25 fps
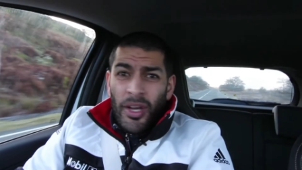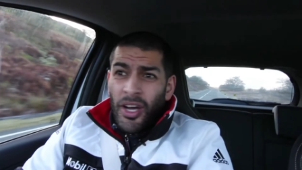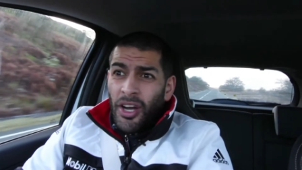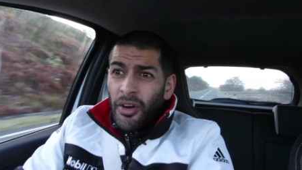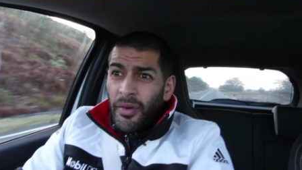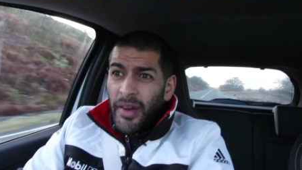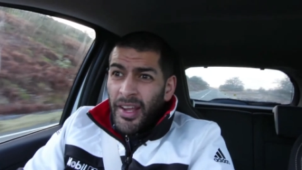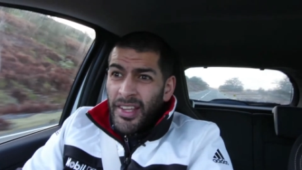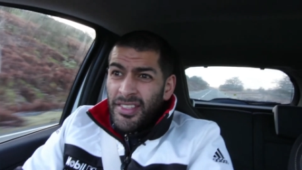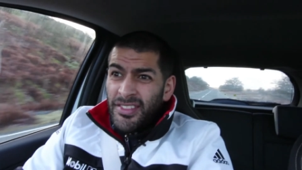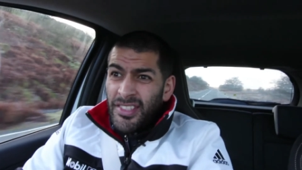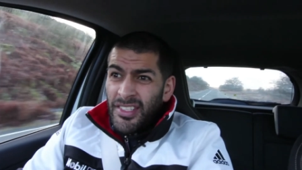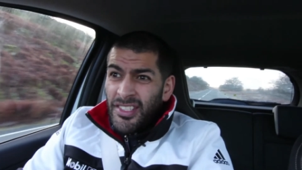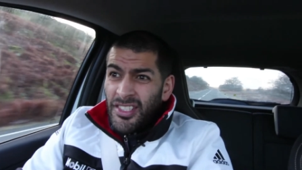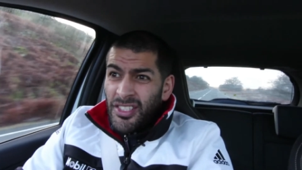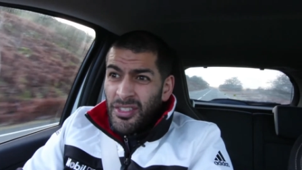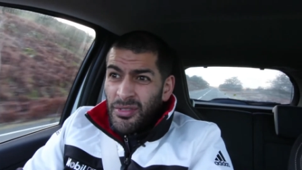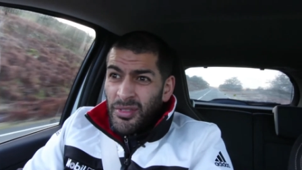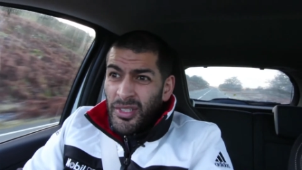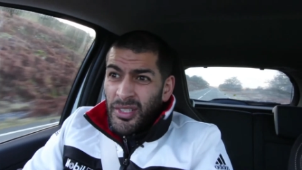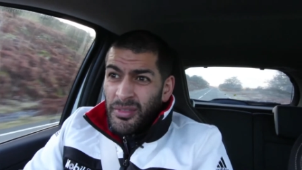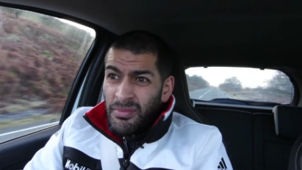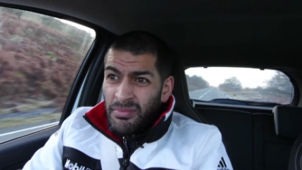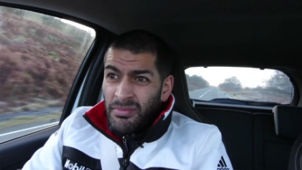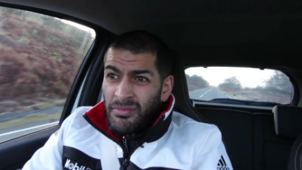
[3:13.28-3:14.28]
RS
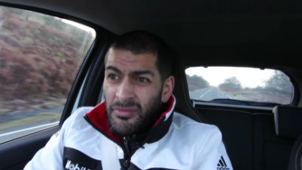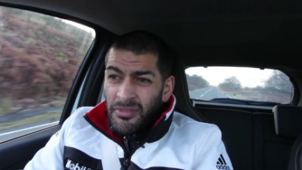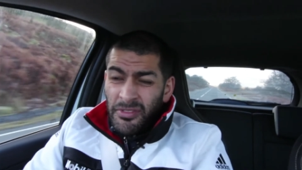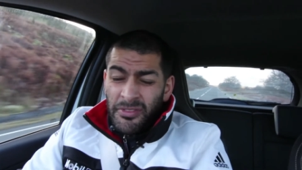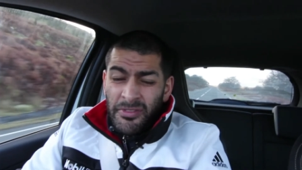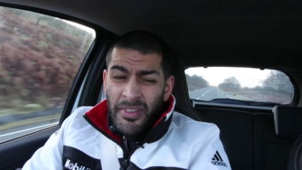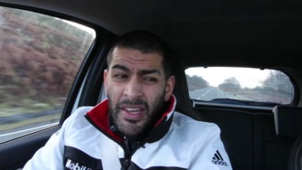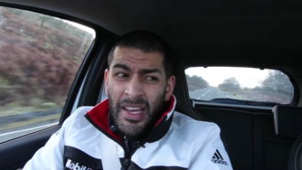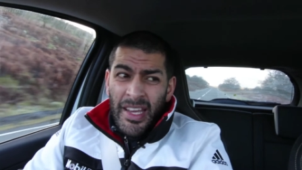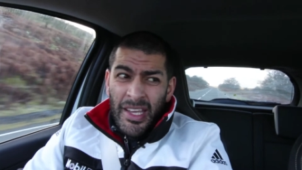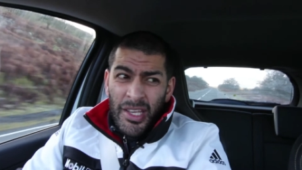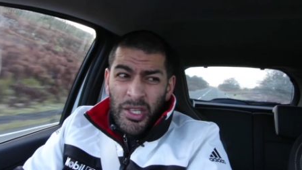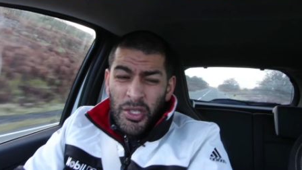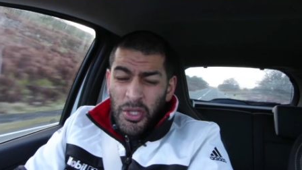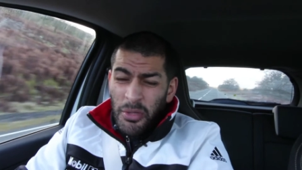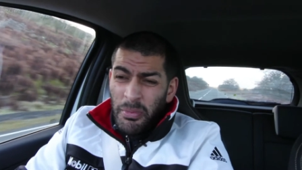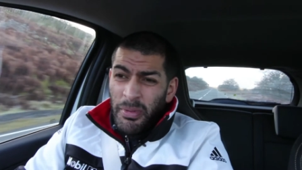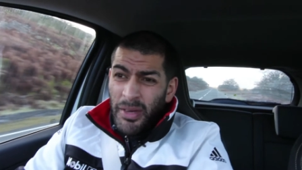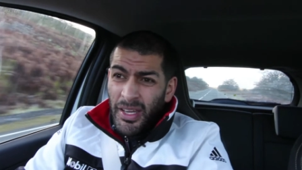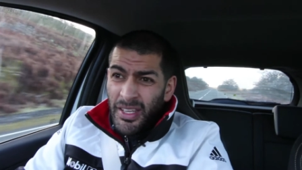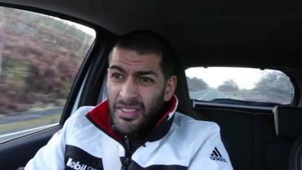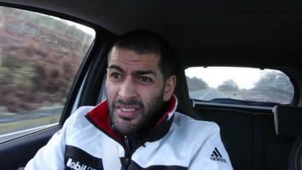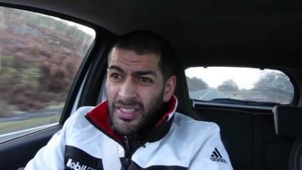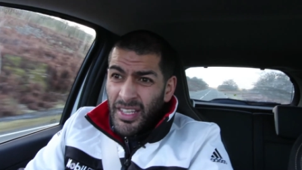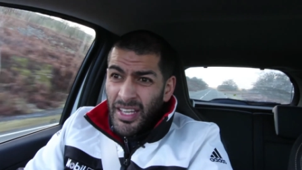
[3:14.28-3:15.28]
into a fat
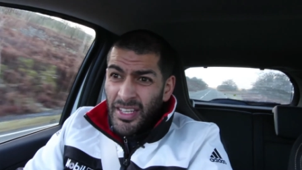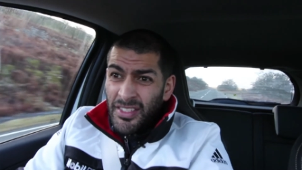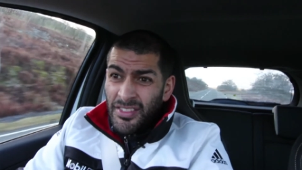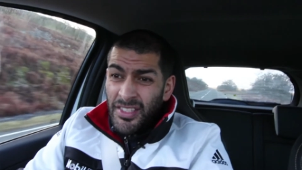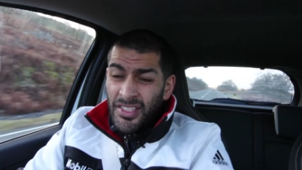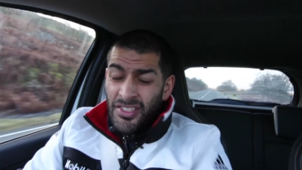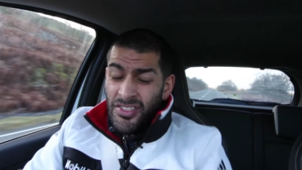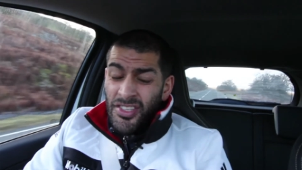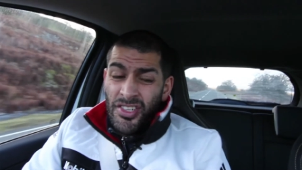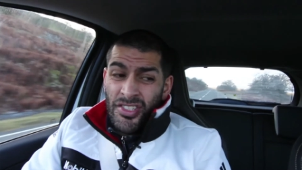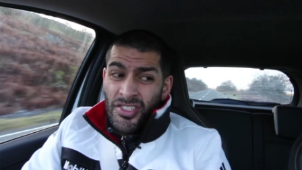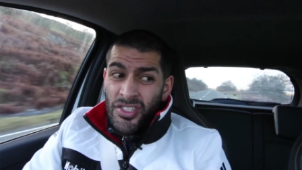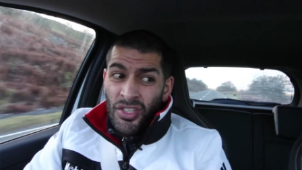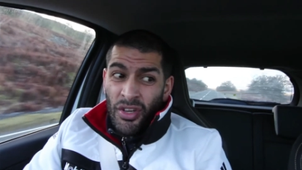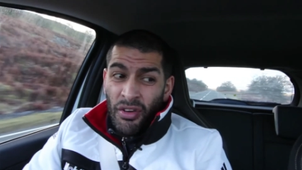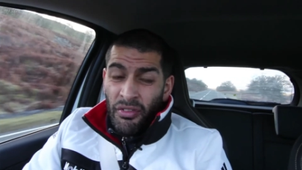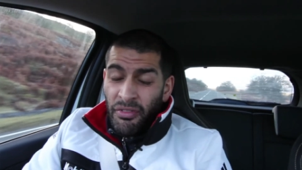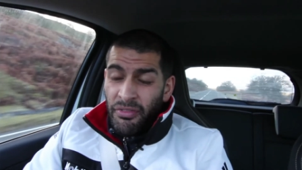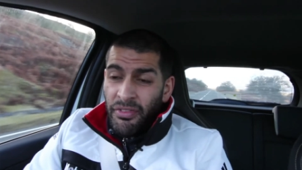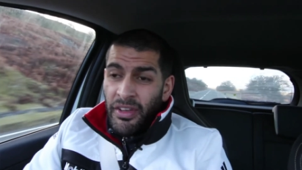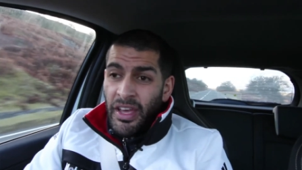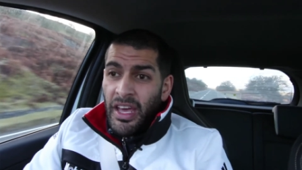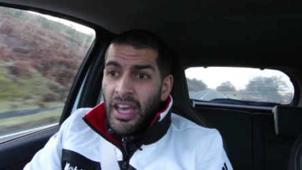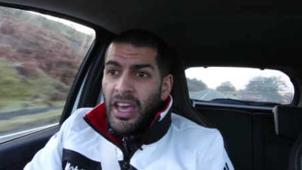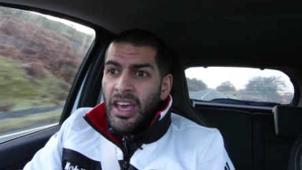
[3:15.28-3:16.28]
coupe test. It's just not
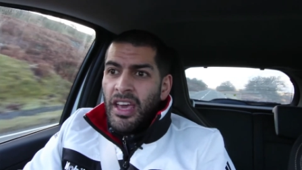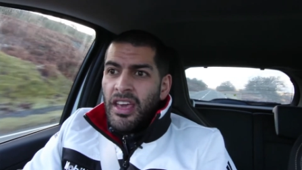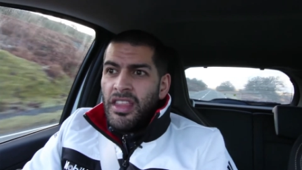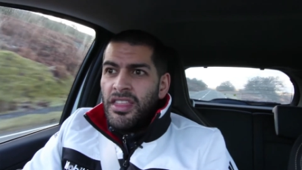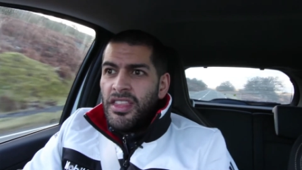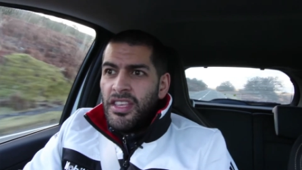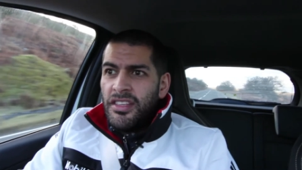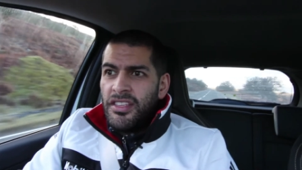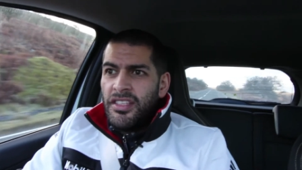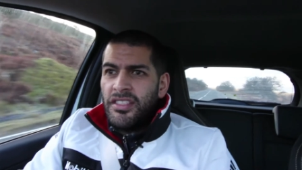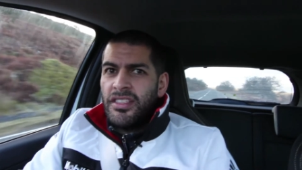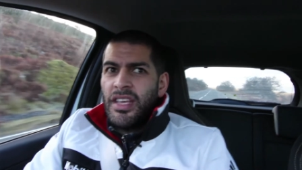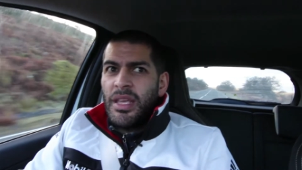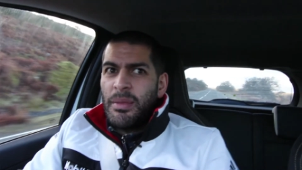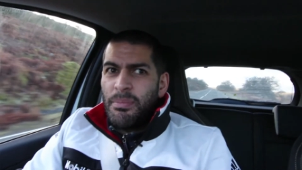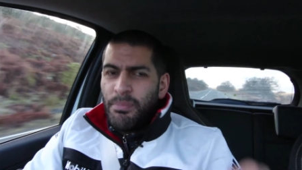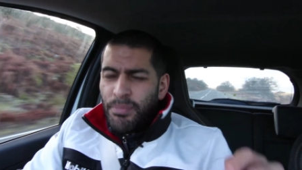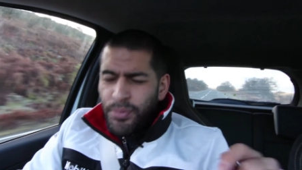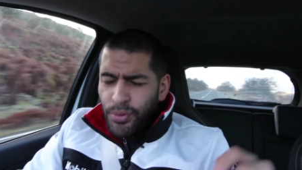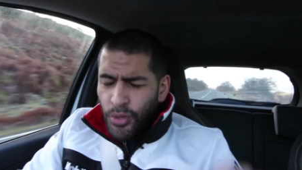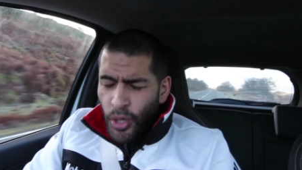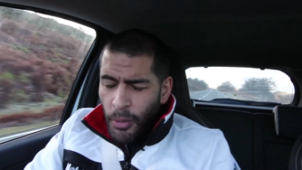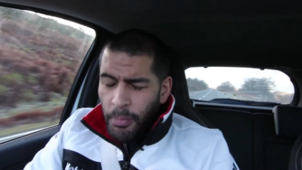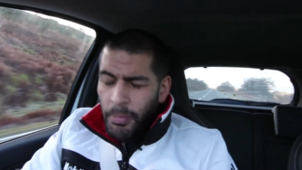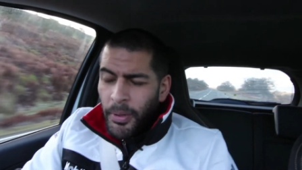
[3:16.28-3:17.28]
fair. This is a
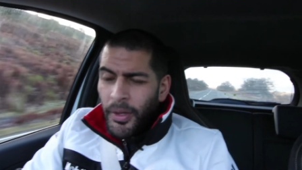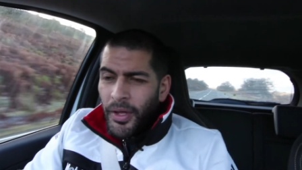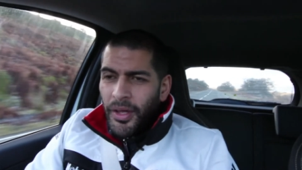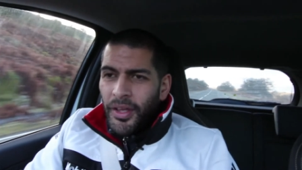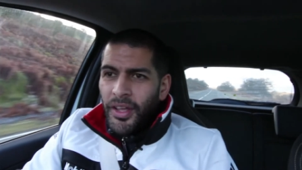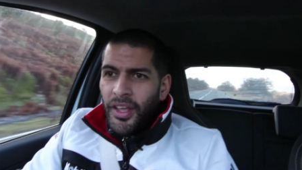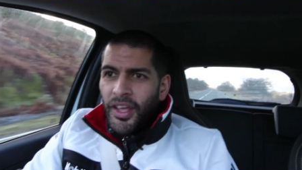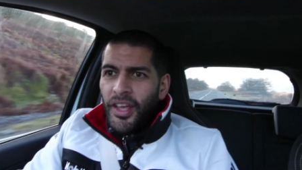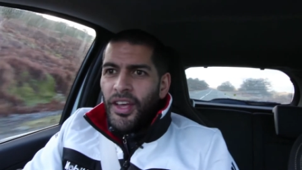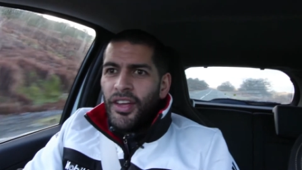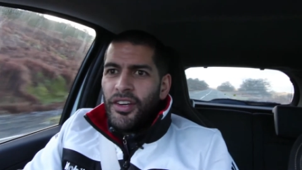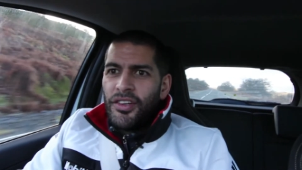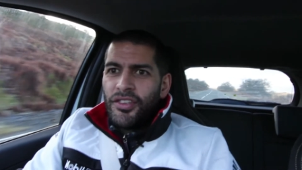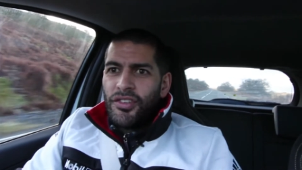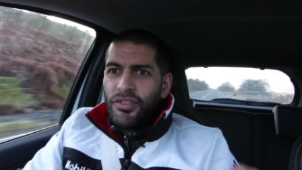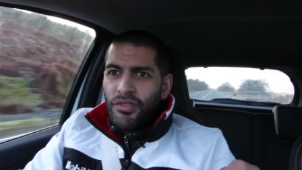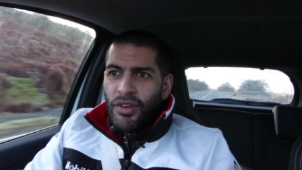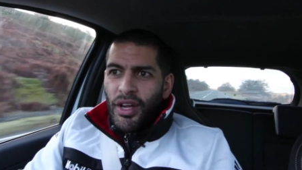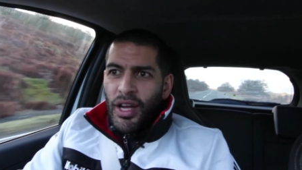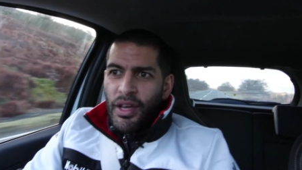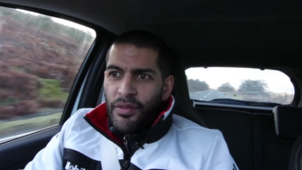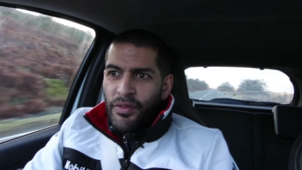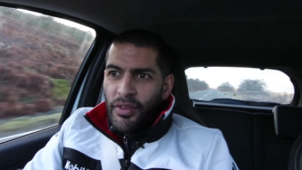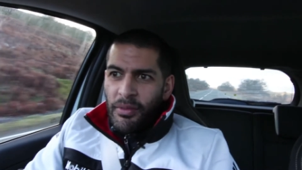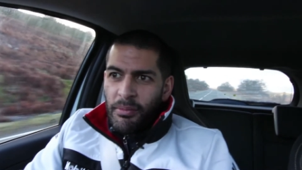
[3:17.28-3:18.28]
proper
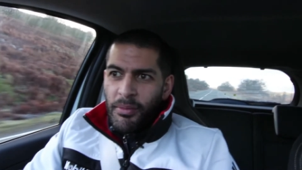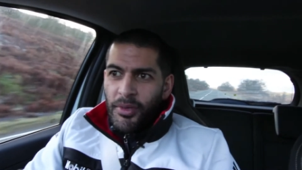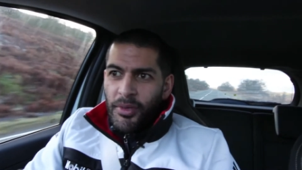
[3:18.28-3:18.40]
driving